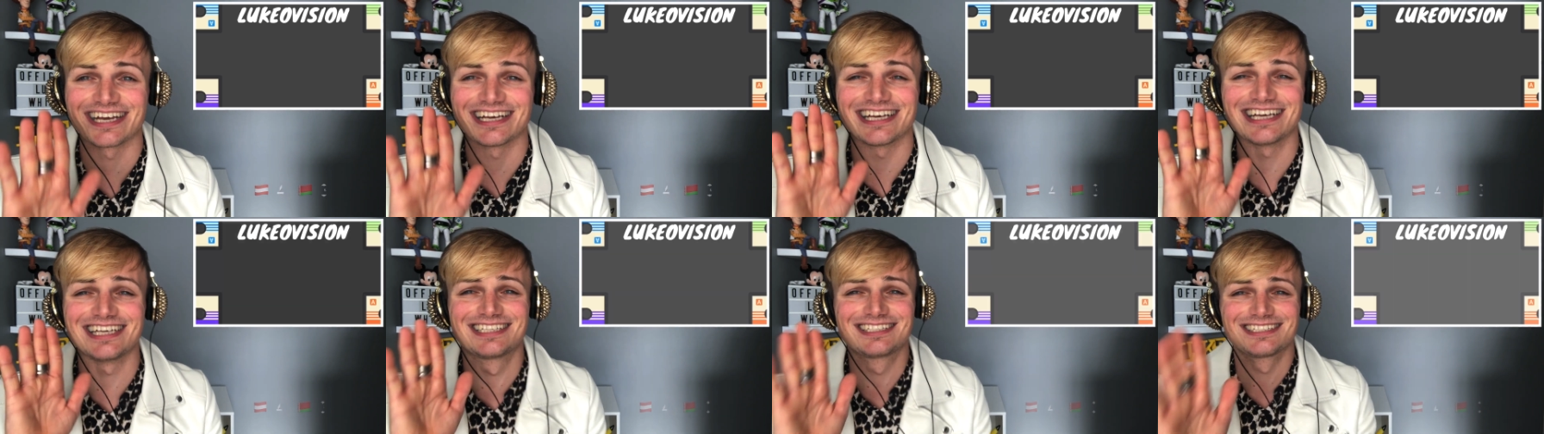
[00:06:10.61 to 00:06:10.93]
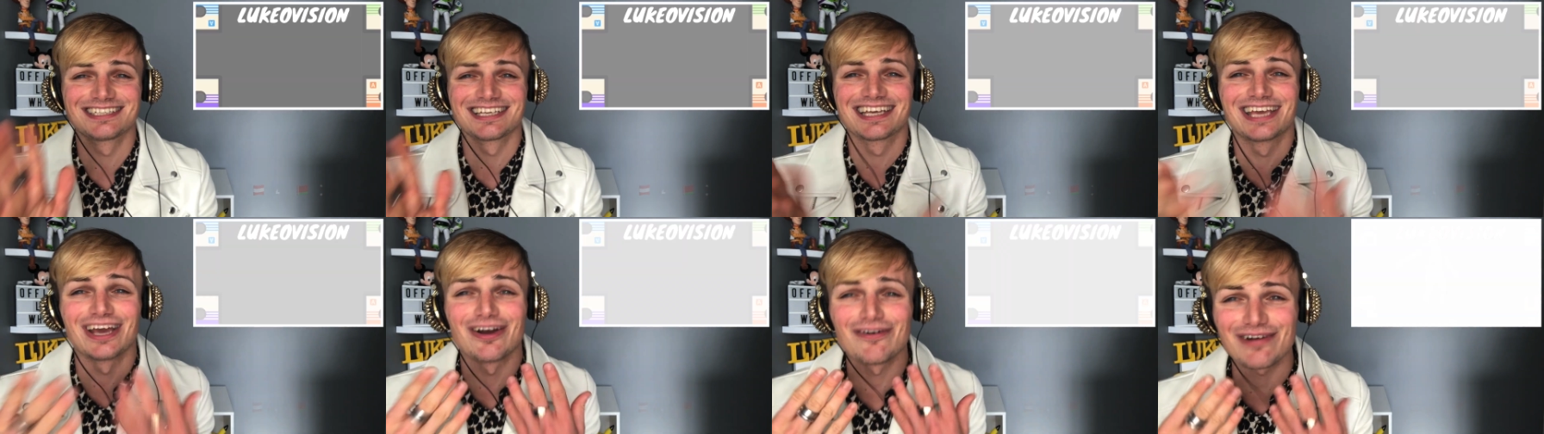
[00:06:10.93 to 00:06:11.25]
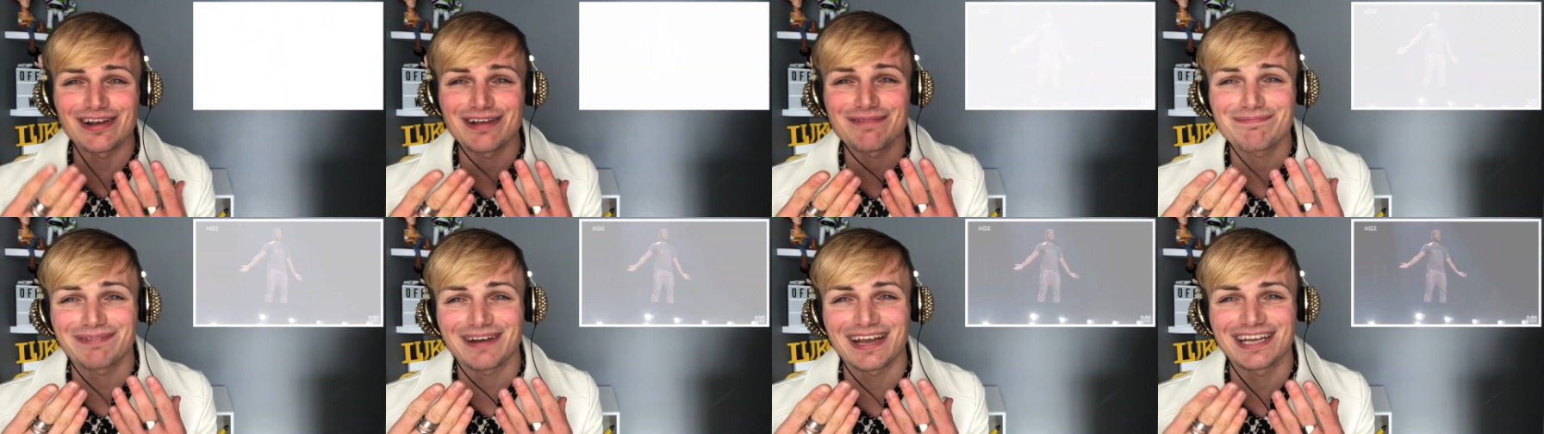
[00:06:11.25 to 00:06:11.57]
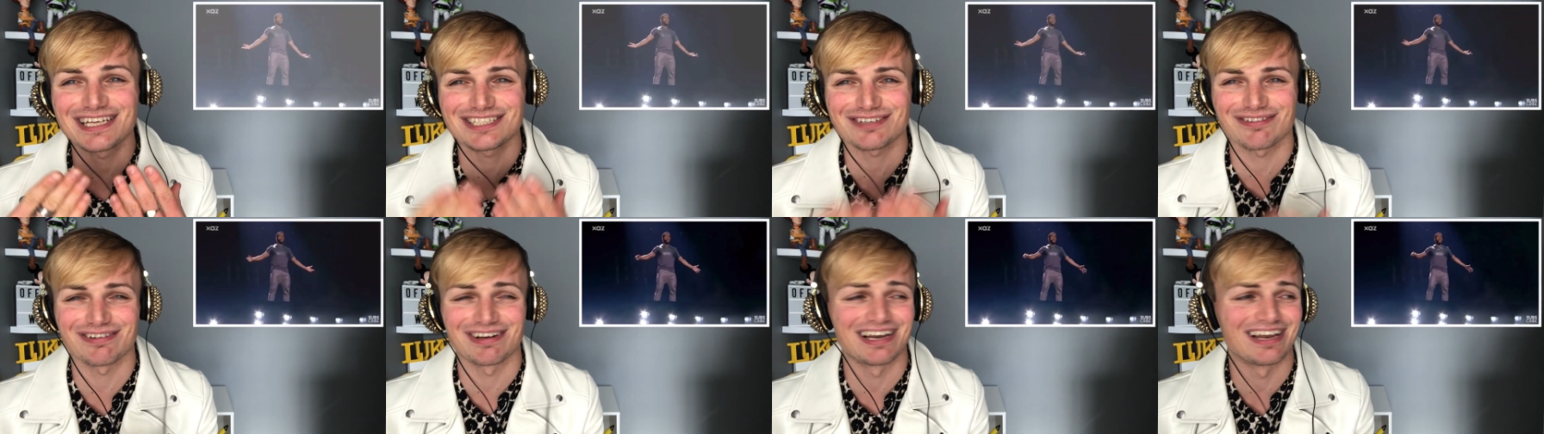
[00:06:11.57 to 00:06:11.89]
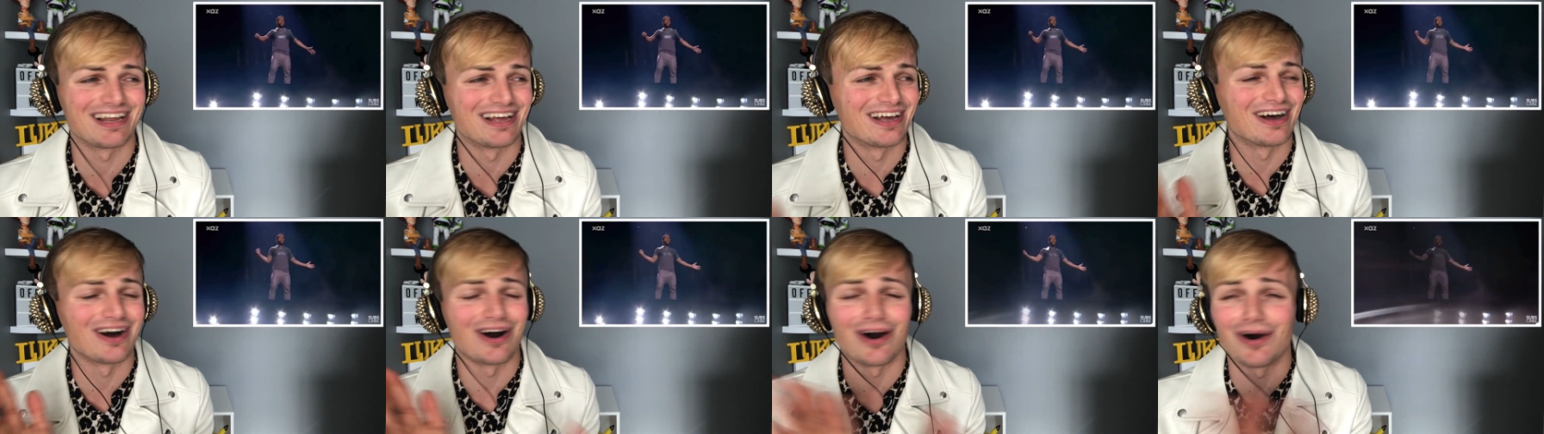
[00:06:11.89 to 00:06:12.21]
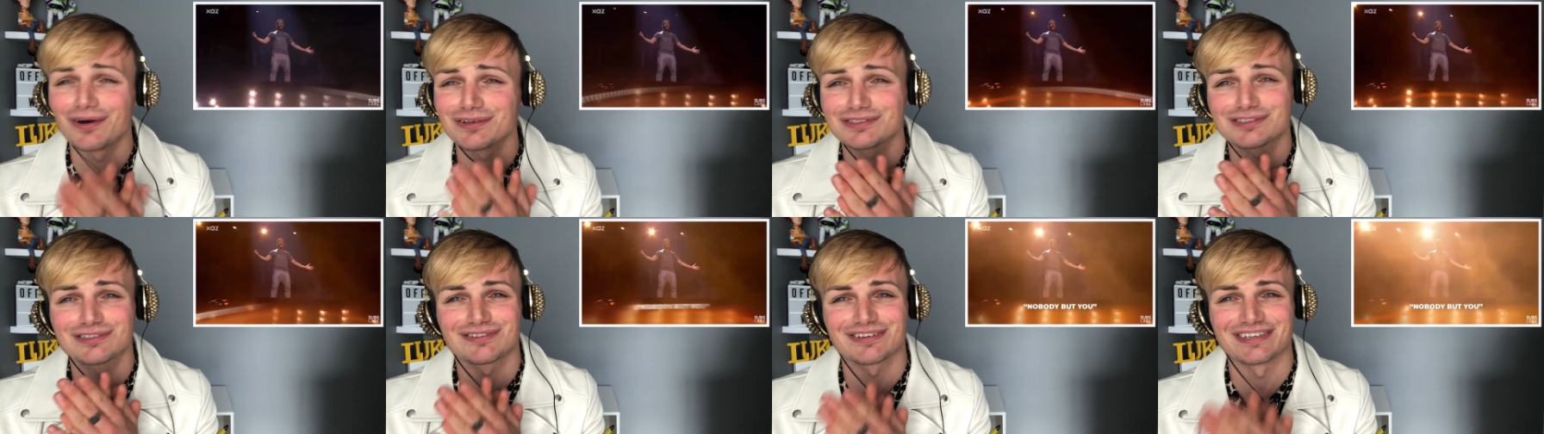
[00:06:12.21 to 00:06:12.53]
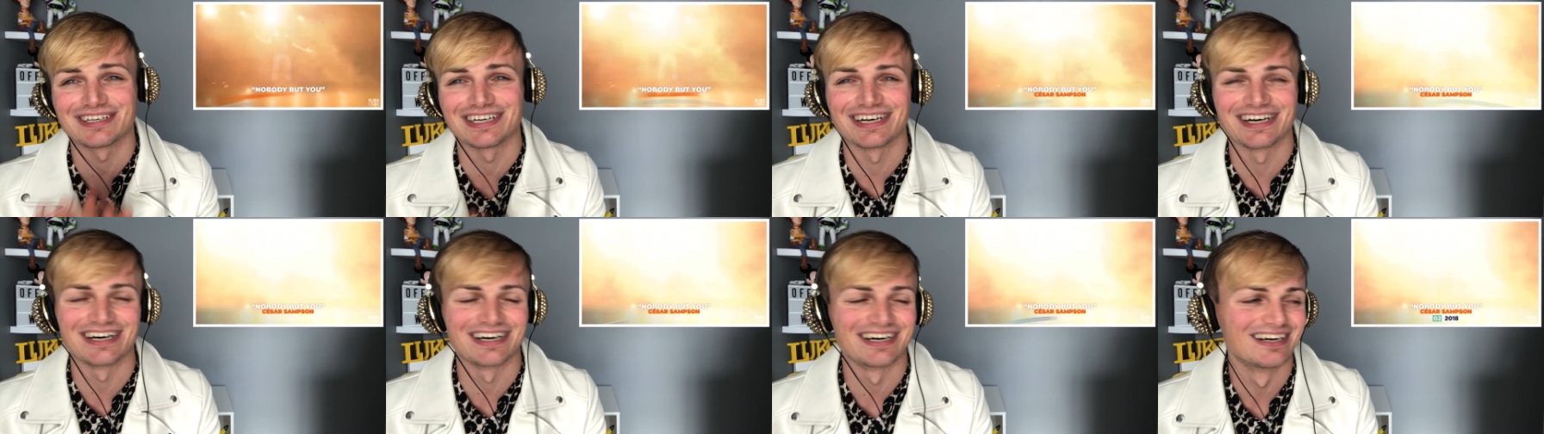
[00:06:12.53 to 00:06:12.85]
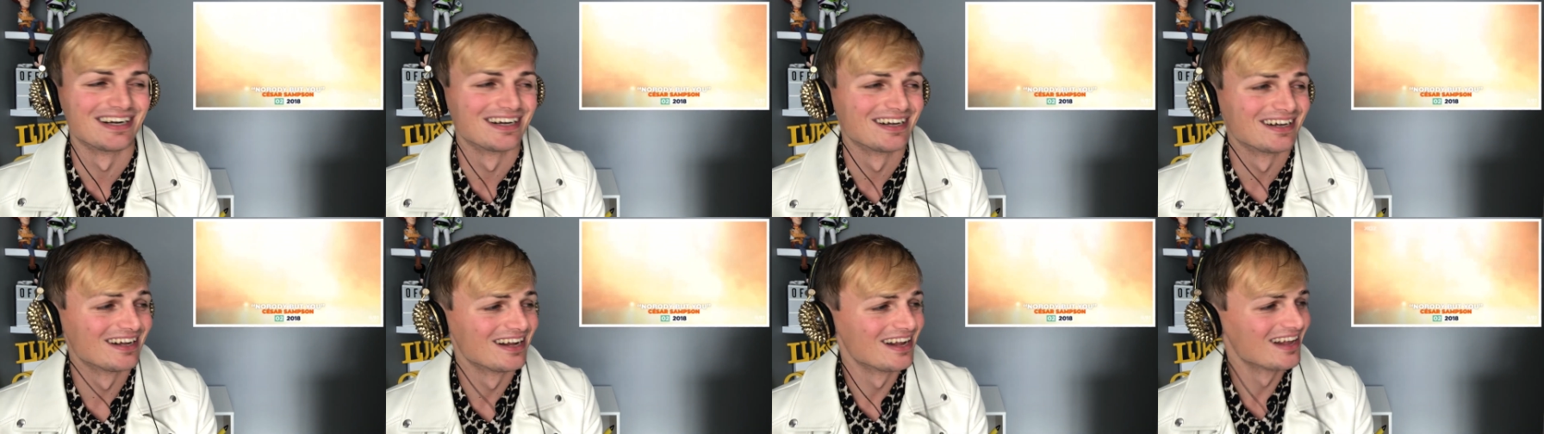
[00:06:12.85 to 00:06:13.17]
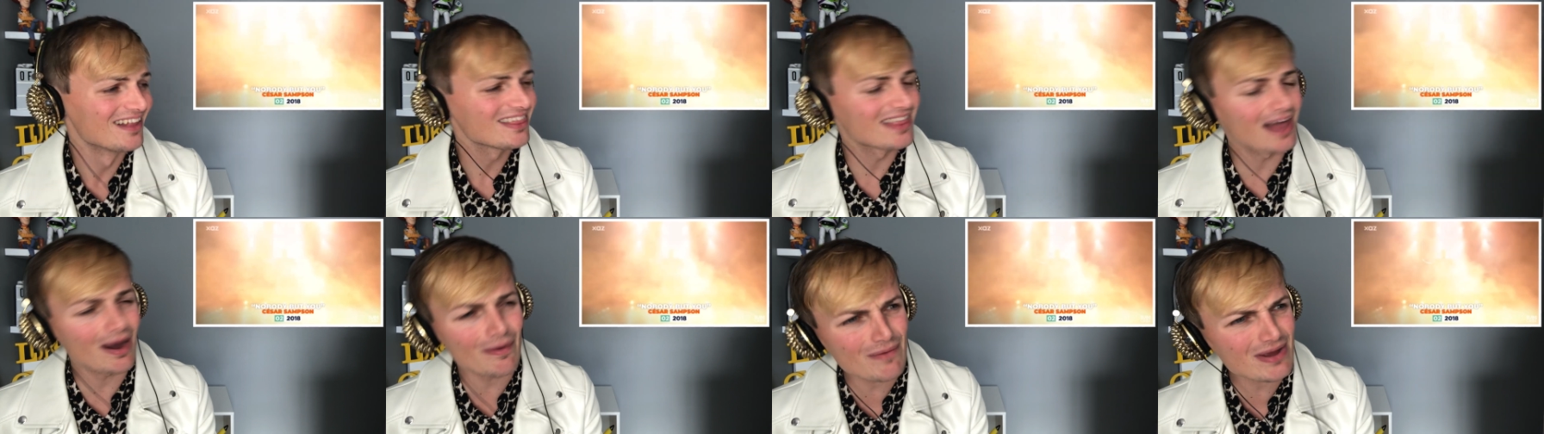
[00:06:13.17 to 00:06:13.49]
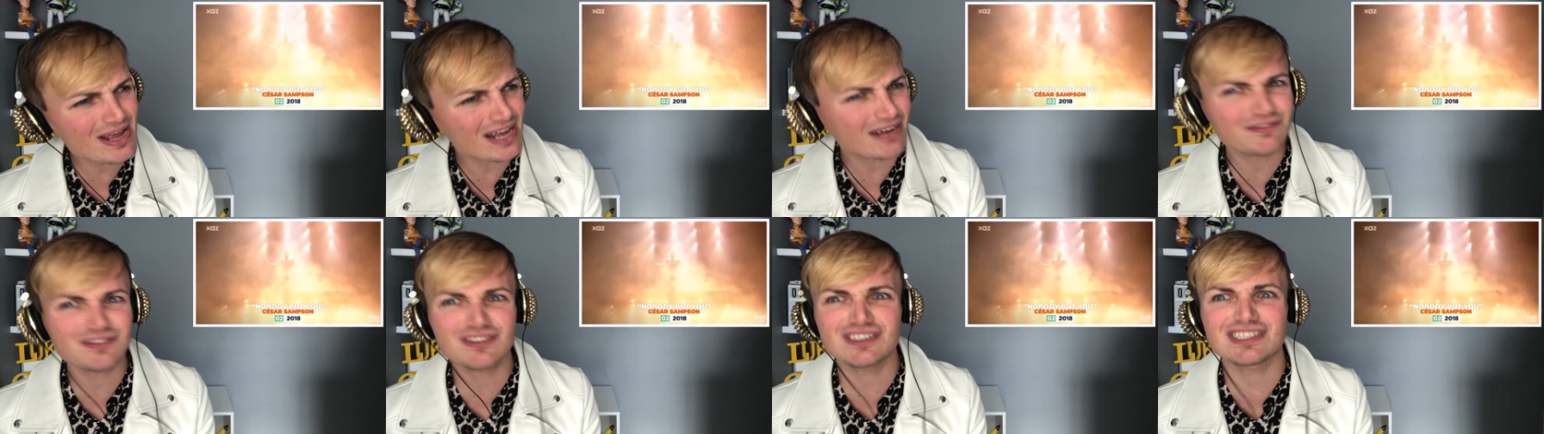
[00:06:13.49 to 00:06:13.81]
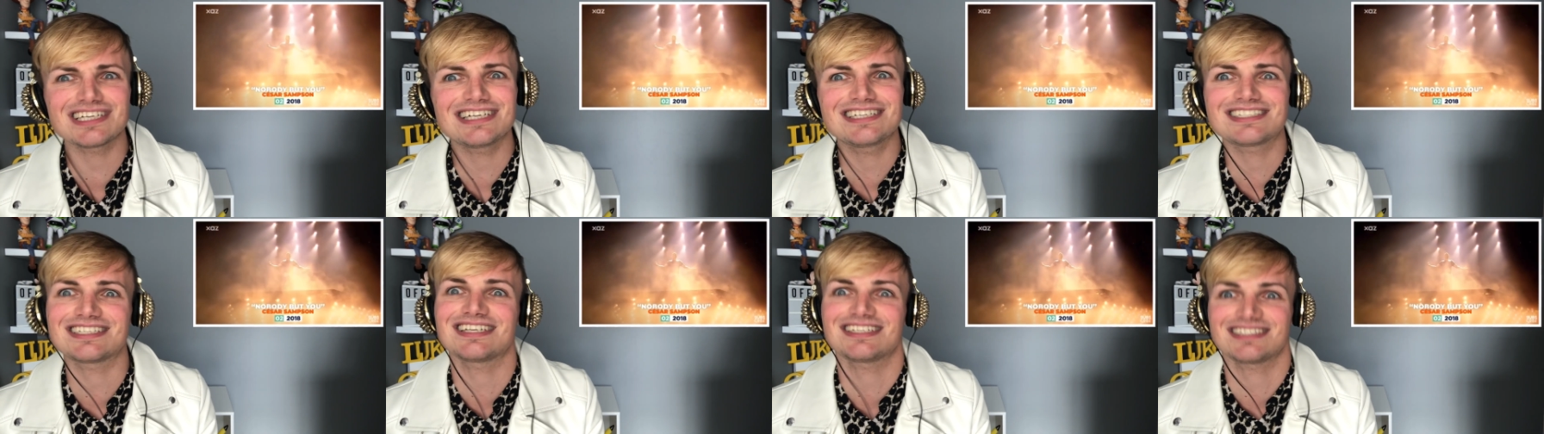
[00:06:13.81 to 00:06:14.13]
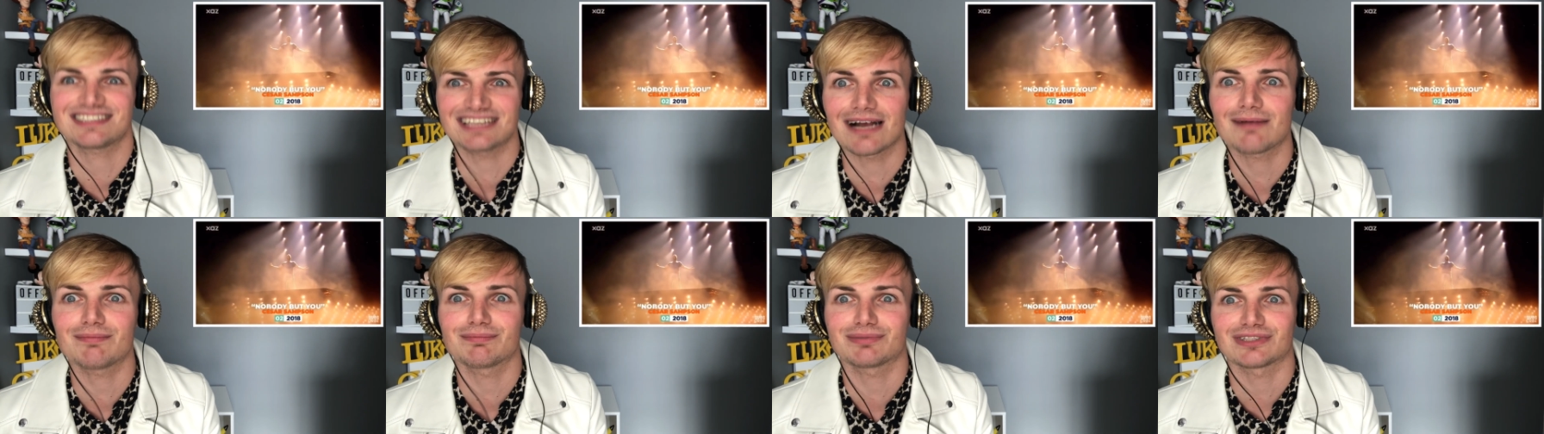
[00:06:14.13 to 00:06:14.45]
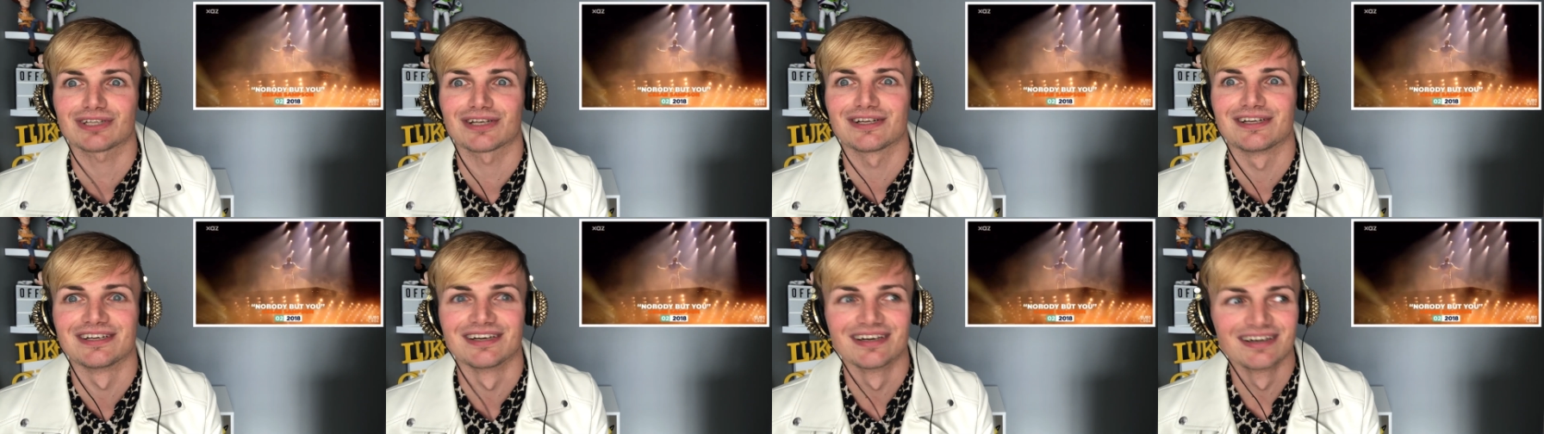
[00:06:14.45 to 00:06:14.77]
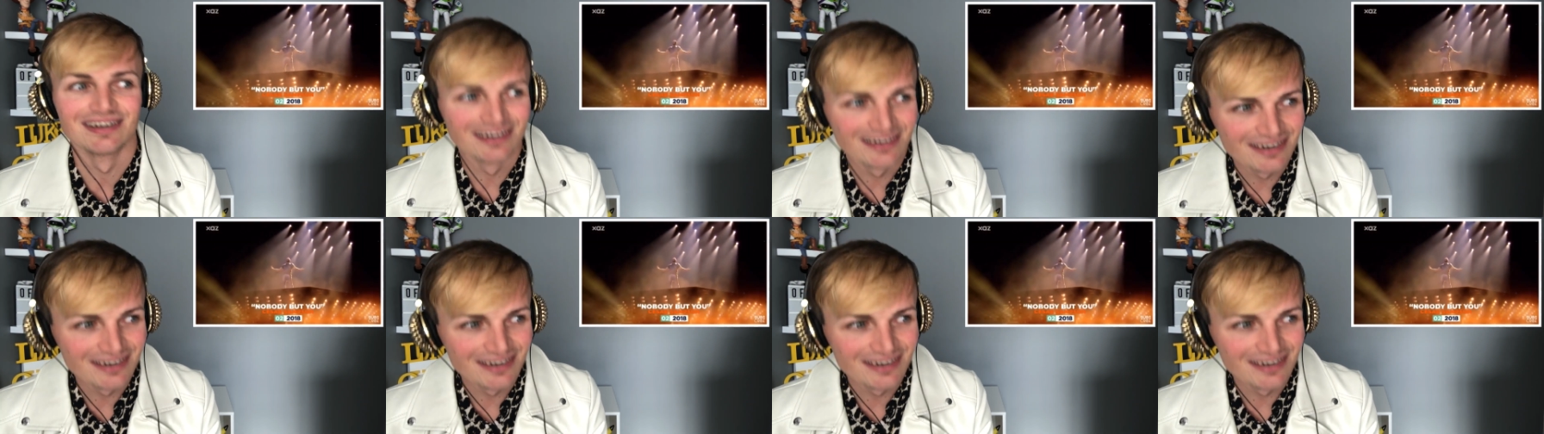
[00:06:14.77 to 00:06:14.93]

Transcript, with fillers: It's guilty pleasure alert, Austria. Then we have Caesar Sampson.